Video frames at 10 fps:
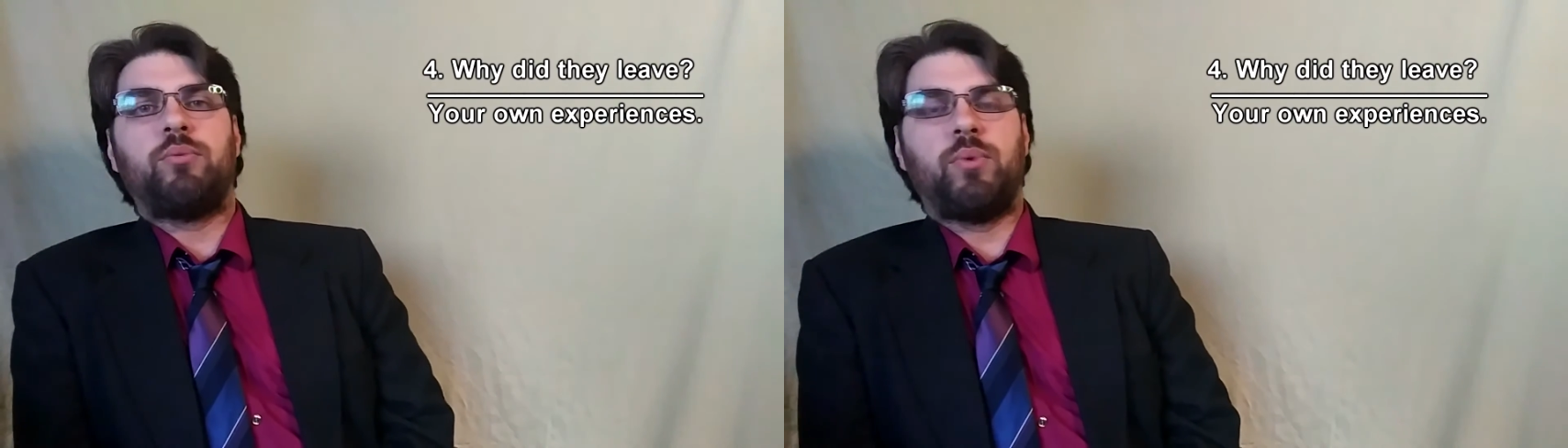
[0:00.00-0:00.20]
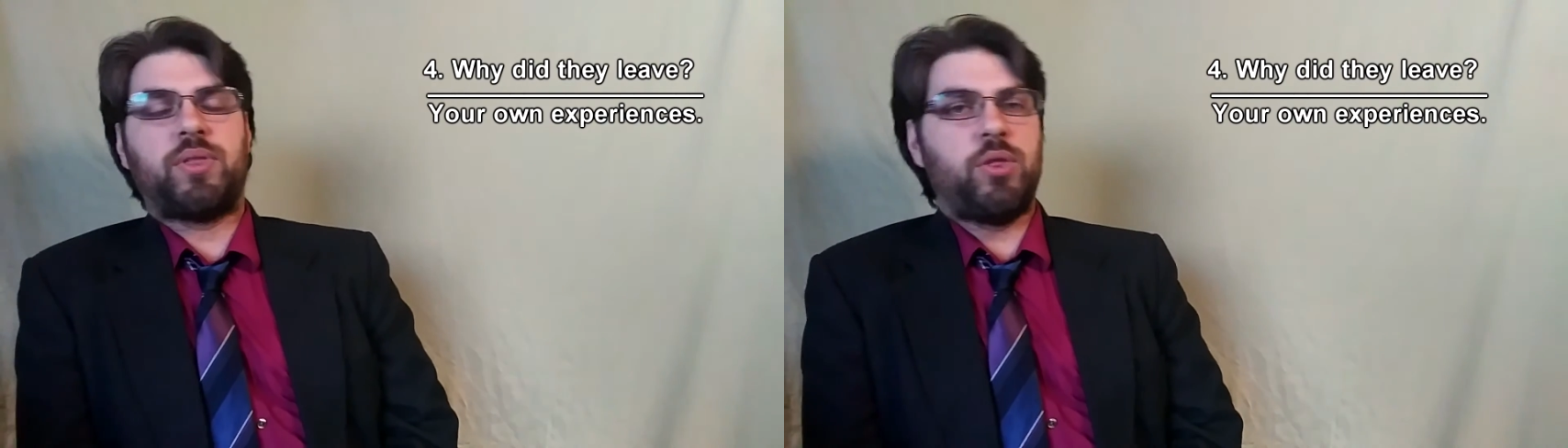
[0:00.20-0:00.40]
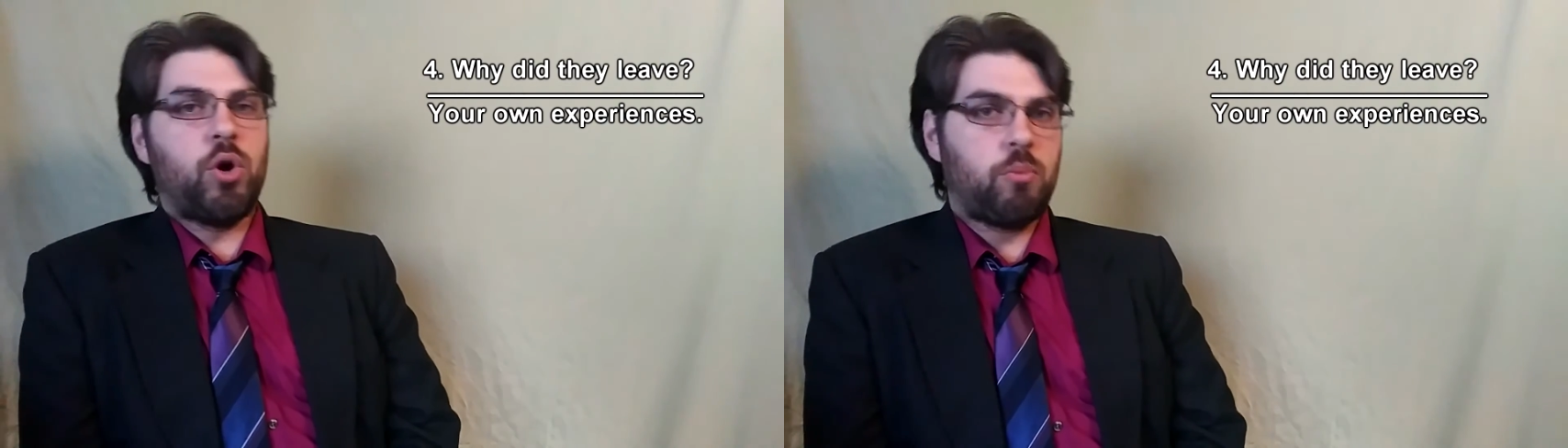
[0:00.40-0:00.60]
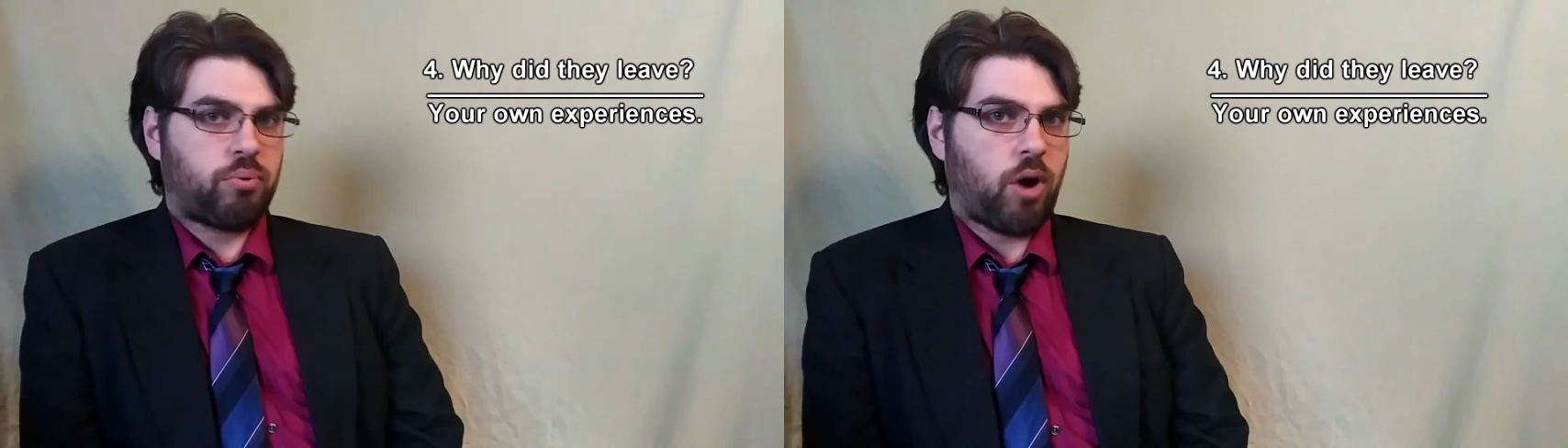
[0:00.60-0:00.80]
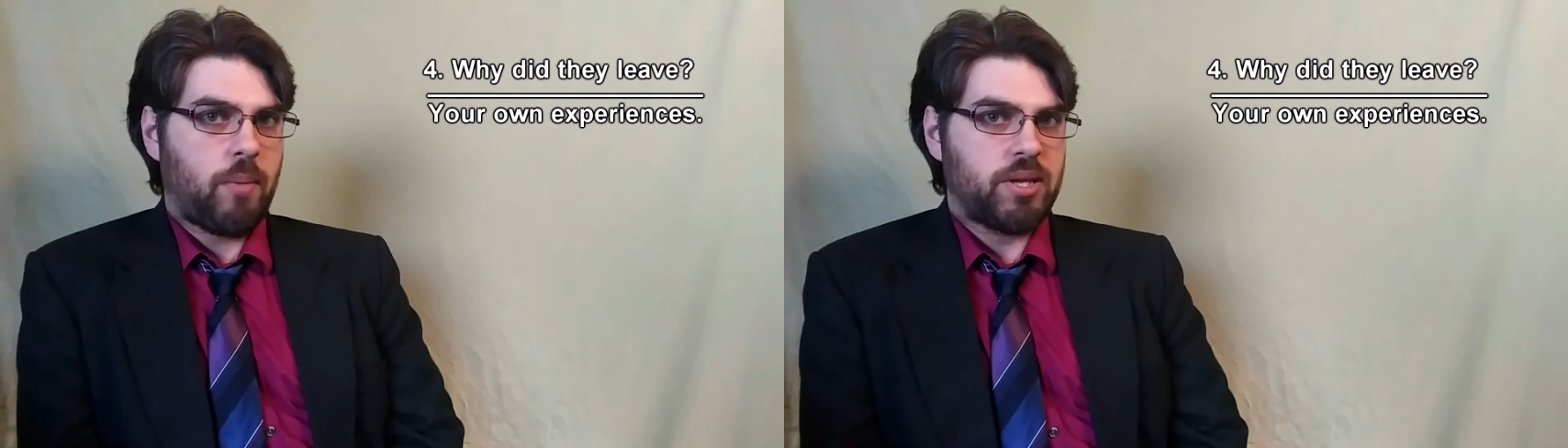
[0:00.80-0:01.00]
with no
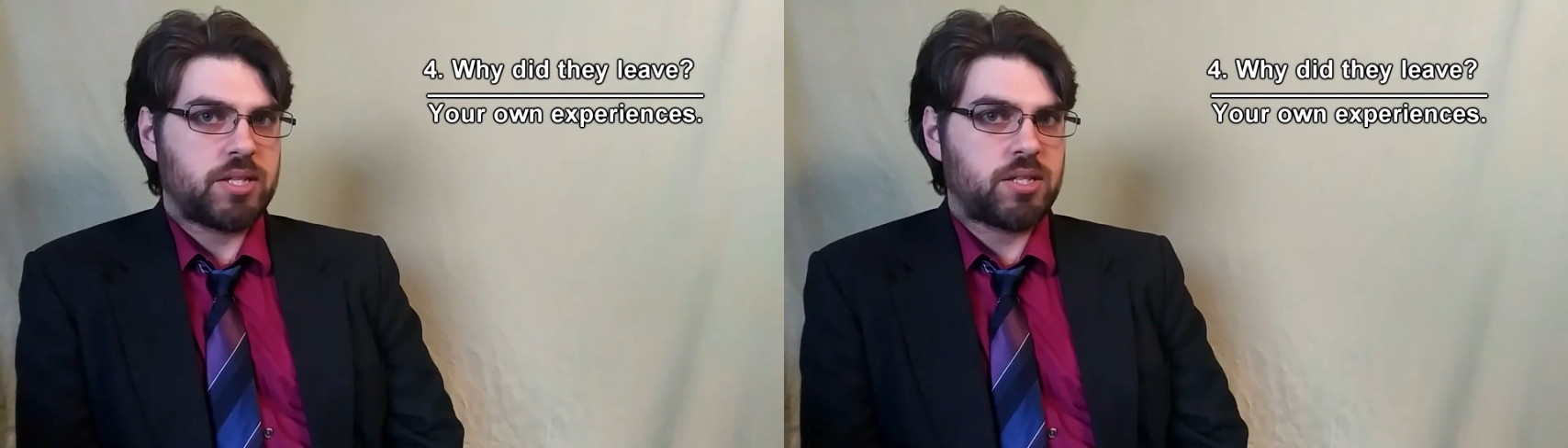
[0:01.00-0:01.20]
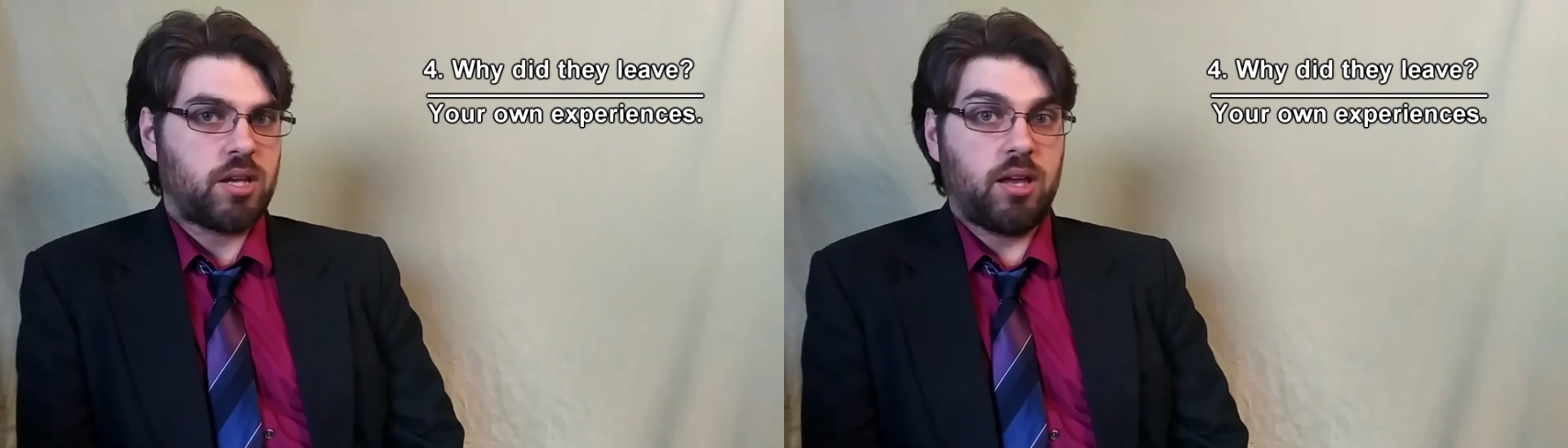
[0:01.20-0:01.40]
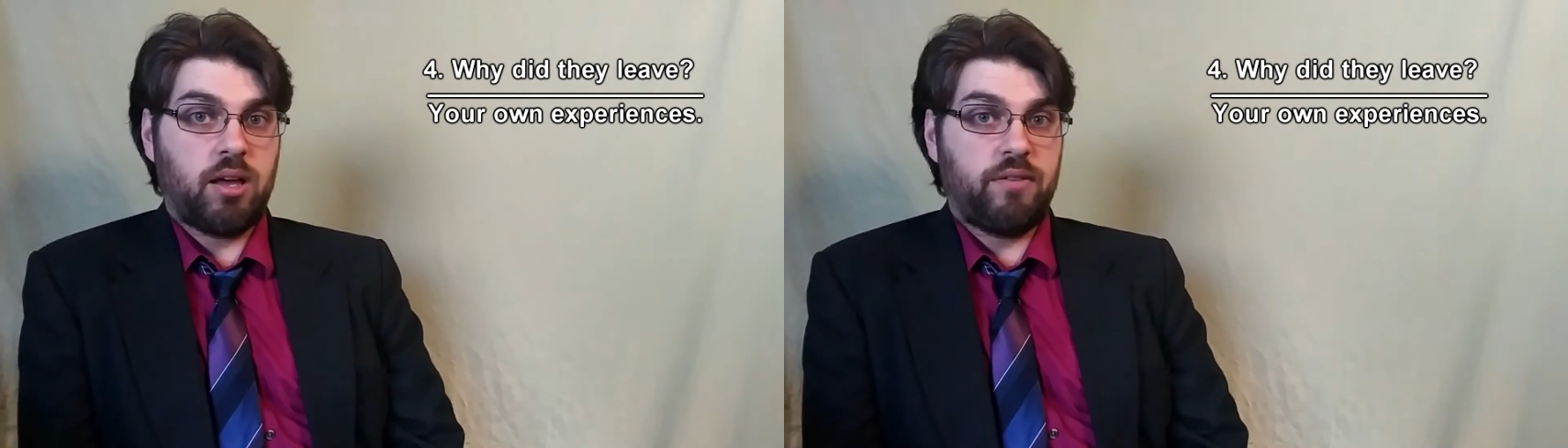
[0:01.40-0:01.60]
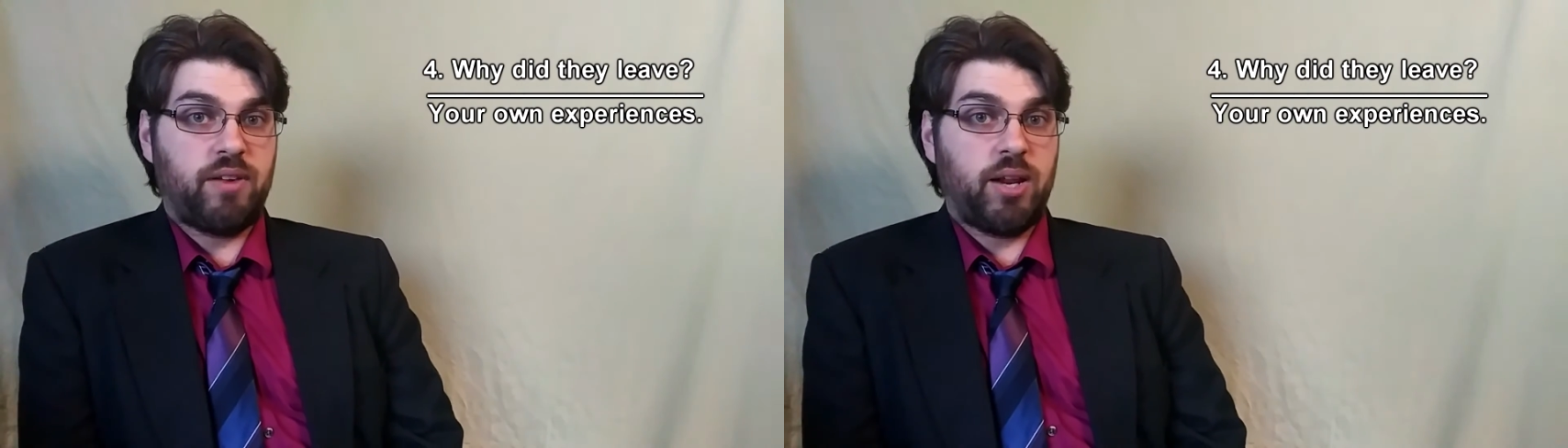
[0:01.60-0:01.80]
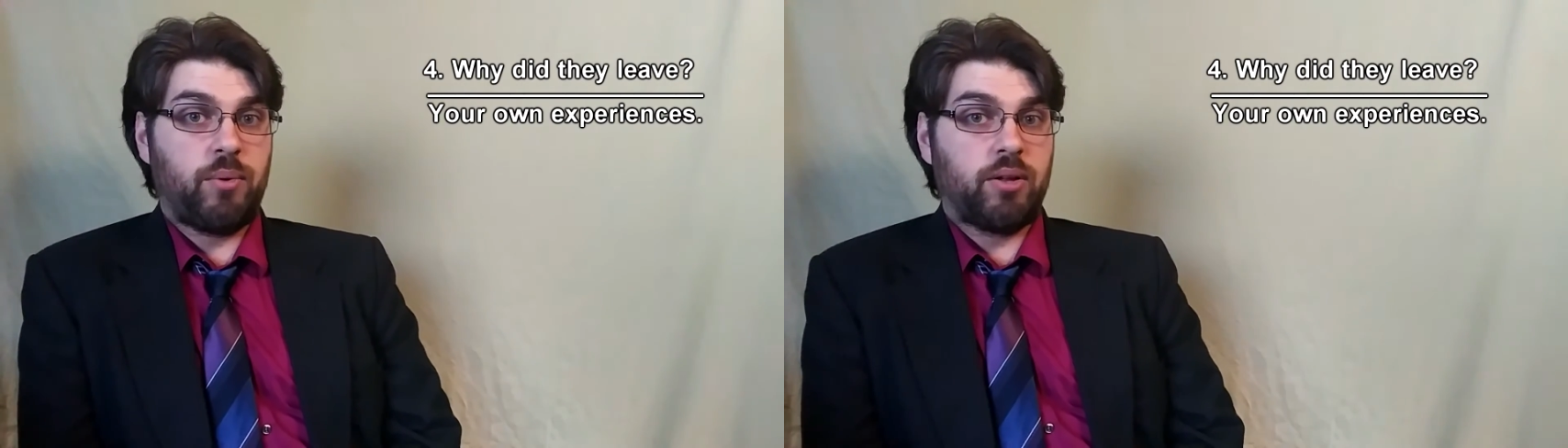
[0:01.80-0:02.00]
promise of
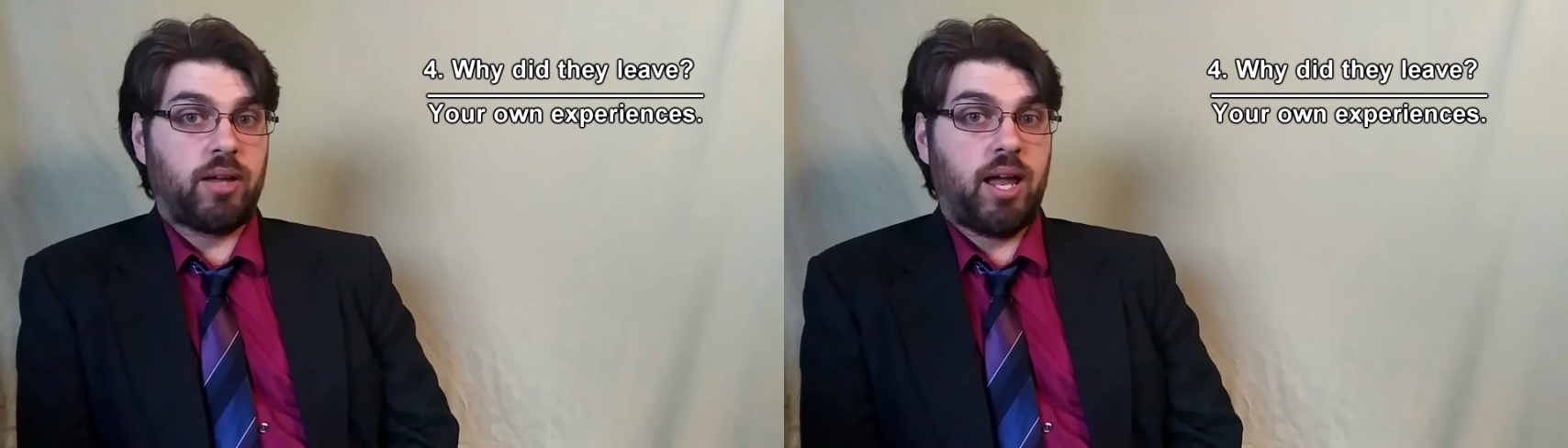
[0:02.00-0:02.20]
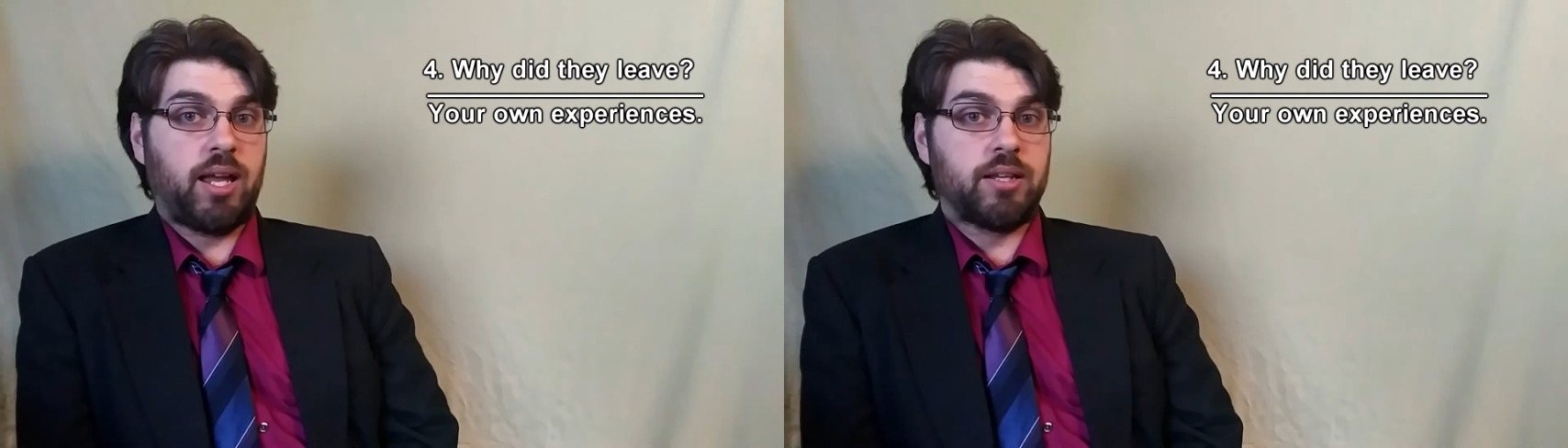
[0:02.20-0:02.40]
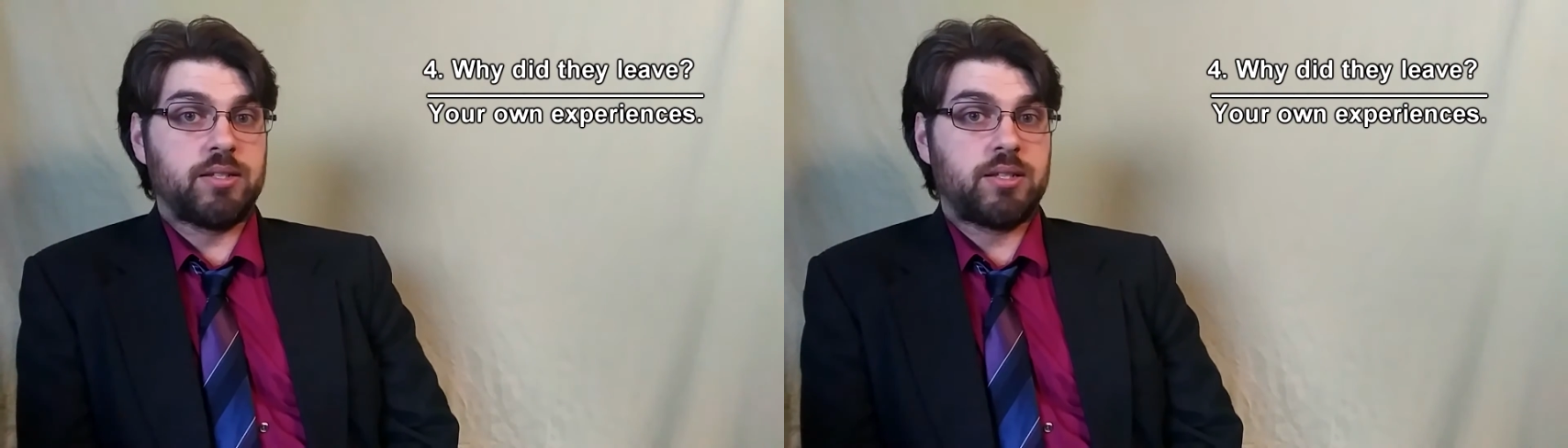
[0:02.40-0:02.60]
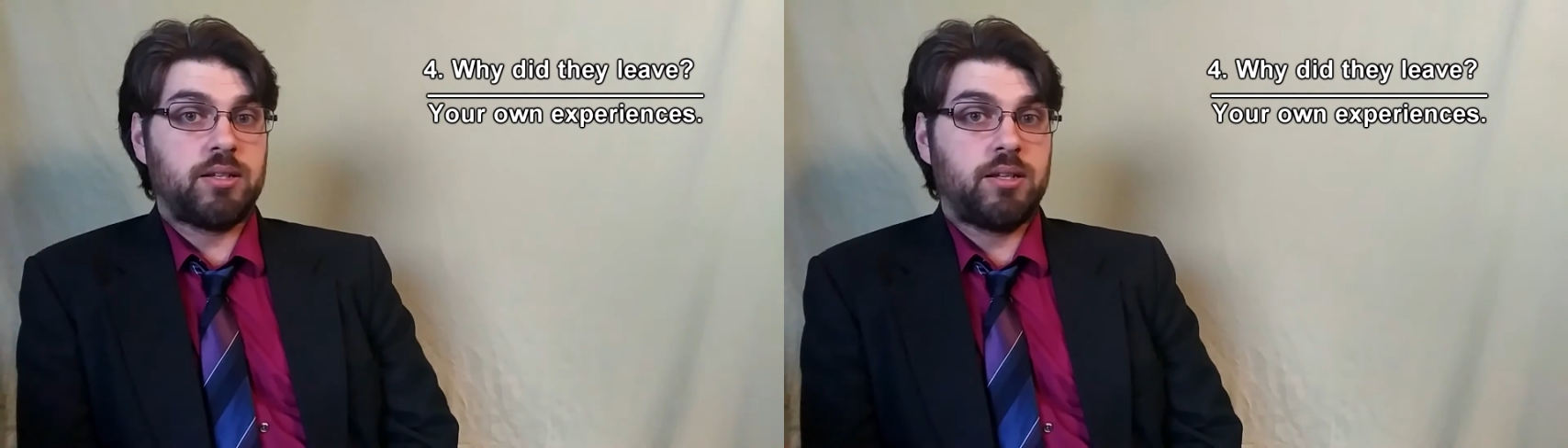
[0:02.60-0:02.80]
any real gains?